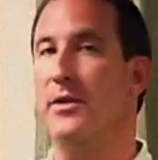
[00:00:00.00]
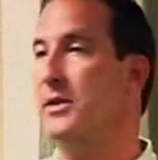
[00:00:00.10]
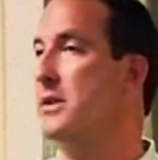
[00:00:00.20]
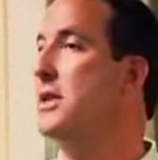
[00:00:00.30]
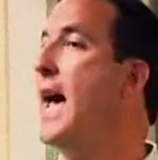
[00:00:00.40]

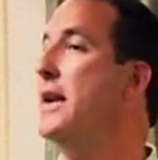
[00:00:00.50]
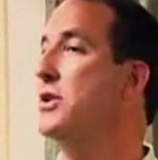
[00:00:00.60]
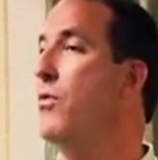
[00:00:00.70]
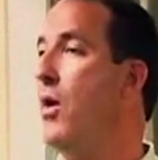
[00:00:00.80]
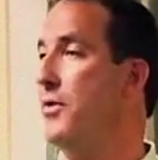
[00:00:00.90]
There's a
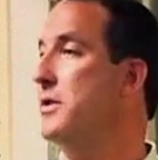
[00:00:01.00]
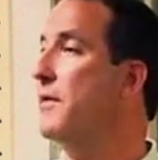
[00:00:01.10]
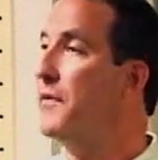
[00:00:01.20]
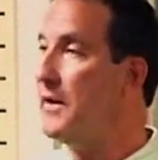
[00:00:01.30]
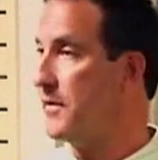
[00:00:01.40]
status quo. There's
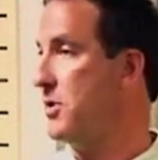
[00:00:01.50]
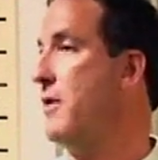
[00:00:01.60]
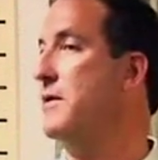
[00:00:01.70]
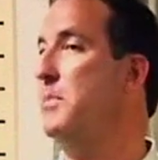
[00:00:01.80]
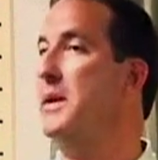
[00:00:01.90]
a
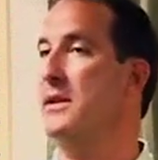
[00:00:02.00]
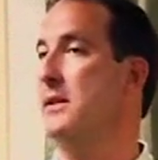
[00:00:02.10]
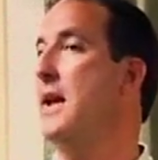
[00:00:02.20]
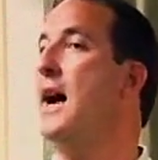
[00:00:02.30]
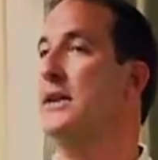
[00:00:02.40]
fee-for-service
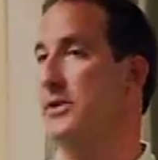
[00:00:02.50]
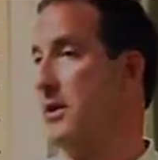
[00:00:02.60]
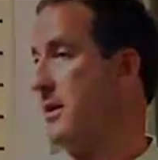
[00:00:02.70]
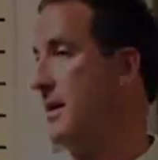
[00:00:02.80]
business. Doctors.